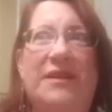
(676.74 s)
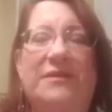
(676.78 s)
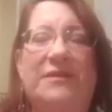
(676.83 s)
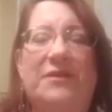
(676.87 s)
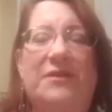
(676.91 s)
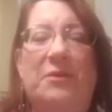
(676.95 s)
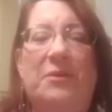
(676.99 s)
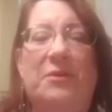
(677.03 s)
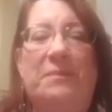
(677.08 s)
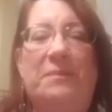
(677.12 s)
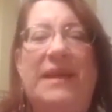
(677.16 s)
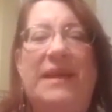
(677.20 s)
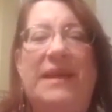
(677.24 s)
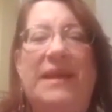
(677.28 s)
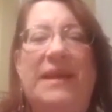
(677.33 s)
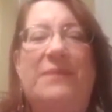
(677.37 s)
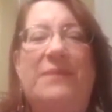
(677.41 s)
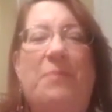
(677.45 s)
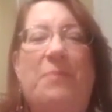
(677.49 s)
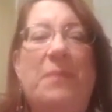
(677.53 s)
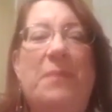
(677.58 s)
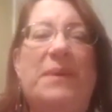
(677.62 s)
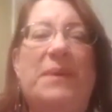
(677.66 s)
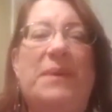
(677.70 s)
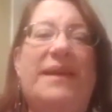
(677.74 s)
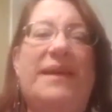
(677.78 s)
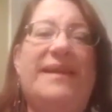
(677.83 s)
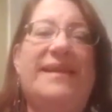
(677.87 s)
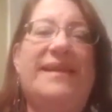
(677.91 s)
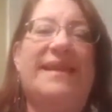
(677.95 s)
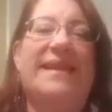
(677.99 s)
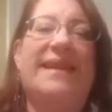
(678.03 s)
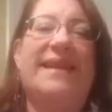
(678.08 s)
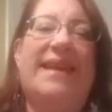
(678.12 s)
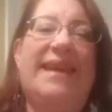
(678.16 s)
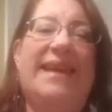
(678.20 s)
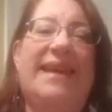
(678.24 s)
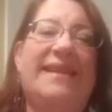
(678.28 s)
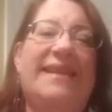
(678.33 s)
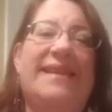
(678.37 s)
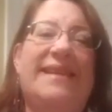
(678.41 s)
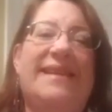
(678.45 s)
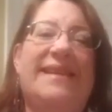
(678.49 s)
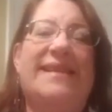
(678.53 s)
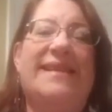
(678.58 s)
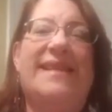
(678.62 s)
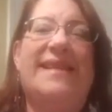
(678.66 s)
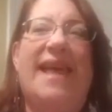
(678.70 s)
little bitty puppies and
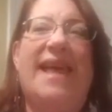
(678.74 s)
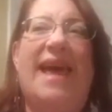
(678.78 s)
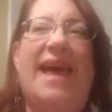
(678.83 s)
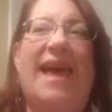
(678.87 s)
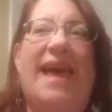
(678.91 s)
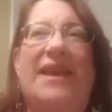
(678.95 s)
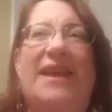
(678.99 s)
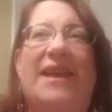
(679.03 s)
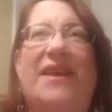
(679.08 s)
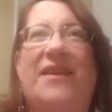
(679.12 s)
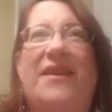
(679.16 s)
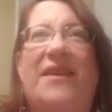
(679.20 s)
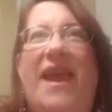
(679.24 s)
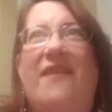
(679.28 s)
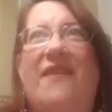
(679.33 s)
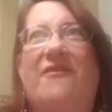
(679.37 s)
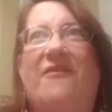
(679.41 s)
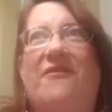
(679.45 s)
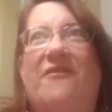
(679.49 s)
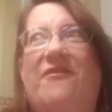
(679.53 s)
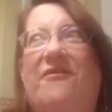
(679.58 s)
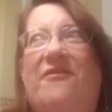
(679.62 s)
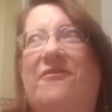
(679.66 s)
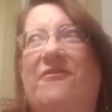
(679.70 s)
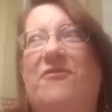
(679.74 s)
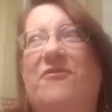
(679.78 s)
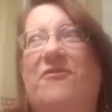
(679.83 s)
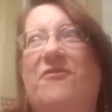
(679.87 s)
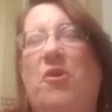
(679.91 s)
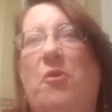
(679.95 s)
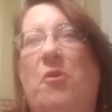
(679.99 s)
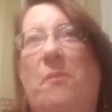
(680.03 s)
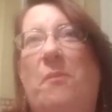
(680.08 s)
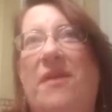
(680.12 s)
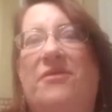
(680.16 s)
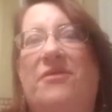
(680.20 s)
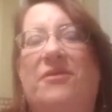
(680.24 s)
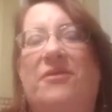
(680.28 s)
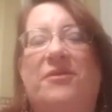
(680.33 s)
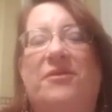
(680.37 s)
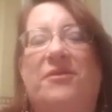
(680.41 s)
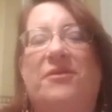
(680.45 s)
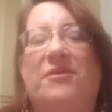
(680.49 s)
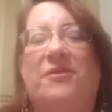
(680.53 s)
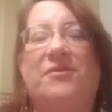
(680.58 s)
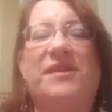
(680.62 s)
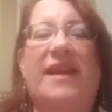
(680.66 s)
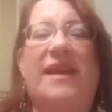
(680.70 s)
kittens that have no
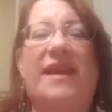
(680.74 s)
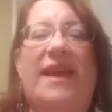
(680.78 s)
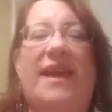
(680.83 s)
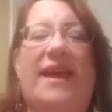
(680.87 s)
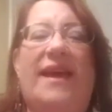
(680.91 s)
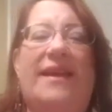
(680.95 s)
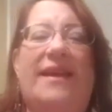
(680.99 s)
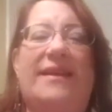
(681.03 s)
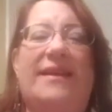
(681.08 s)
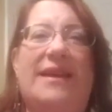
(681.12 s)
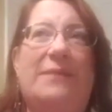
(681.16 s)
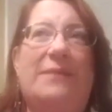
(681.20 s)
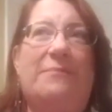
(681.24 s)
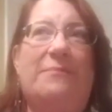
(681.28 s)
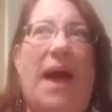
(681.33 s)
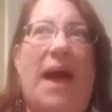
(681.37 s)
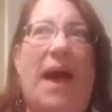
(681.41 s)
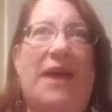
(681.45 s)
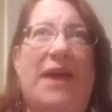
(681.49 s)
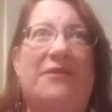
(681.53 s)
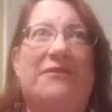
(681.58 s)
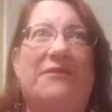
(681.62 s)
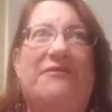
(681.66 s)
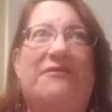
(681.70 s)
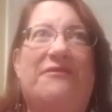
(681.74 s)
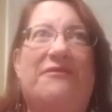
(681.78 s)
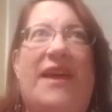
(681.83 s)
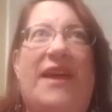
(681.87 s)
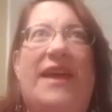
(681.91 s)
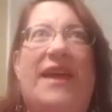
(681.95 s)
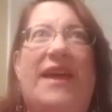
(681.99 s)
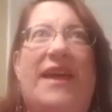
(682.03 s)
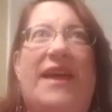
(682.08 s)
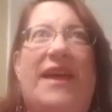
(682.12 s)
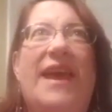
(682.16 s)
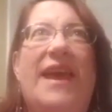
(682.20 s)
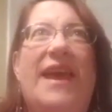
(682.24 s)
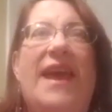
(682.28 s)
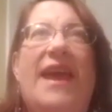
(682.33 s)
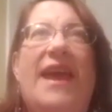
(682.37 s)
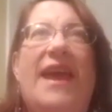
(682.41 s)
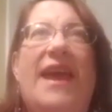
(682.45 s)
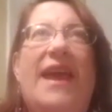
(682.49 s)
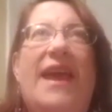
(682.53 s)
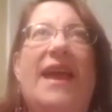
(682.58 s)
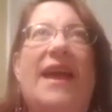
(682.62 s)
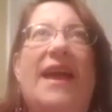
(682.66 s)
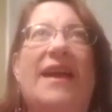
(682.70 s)
mothers and need bottle fed.
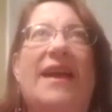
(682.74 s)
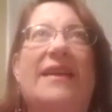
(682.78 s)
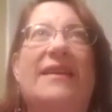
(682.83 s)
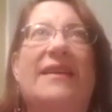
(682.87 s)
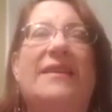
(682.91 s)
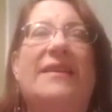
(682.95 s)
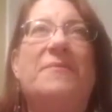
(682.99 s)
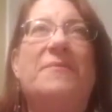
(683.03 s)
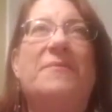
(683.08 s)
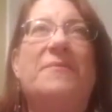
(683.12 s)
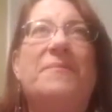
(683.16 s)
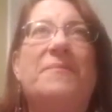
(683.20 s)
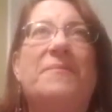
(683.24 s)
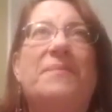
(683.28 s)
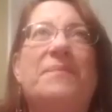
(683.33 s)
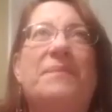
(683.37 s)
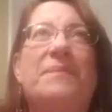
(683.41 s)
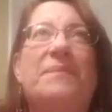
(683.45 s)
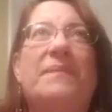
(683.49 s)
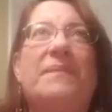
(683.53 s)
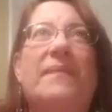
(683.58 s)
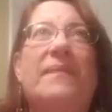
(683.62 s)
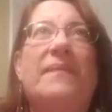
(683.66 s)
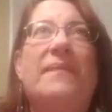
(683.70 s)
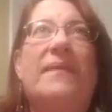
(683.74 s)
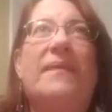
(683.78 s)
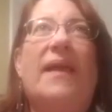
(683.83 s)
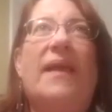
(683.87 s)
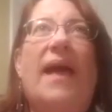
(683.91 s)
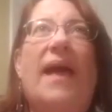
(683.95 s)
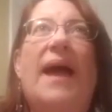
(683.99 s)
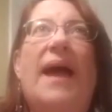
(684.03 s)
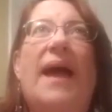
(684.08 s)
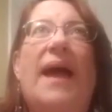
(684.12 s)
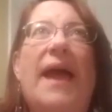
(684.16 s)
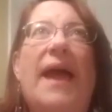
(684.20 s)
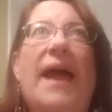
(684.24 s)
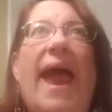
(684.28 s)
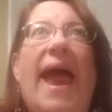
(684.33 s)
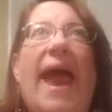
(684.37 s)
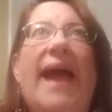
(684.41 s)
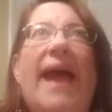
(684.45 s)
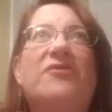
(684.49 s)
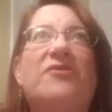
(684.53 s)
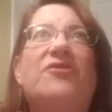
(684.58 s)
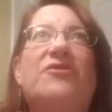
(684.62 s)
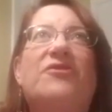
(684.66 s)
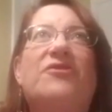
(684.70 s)
And I
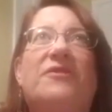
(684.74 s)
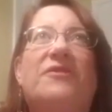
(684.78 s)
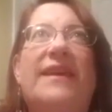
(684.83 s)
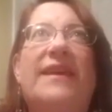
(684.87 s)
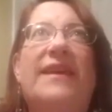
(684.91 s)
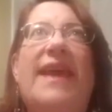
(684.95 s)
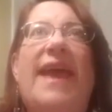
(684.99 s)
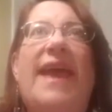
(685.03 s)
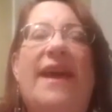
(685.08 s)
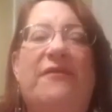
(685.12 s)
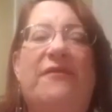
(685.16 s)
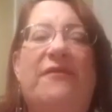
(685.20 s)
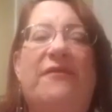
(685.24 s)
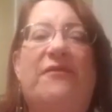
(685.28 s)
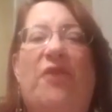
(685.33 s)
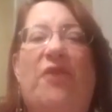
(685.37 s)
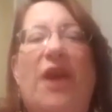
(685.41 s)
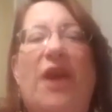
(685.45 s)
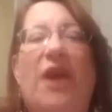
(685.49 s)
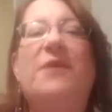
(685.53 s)
actually have thought